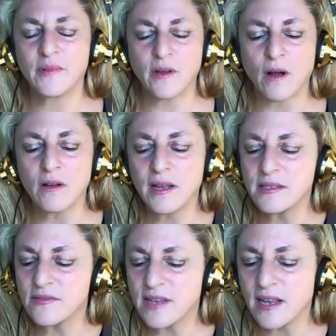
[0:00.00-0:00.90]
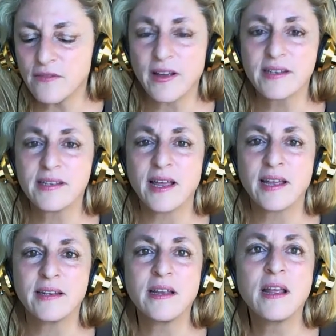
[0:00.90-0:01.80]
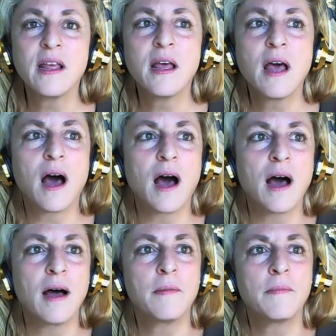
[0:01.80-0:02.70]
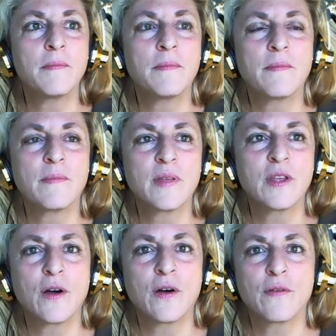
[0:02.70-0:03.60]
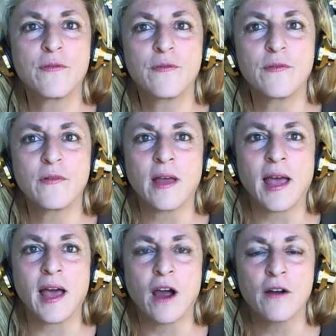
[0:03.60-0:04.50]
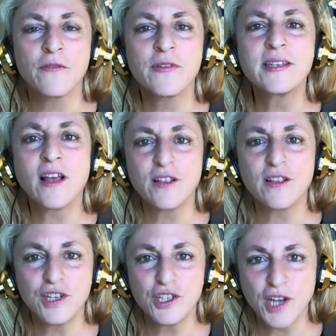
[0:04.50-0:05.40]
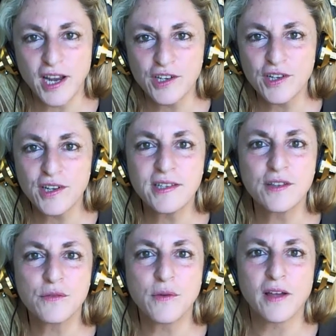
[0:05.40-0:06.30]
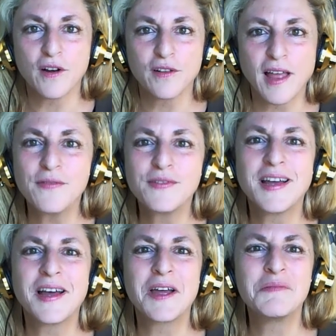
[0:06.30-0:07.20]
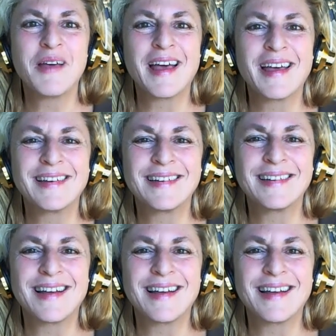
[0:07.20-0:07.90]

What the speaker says: all kinds of side effects. And, if our physiology changes throughout our lifetime, and,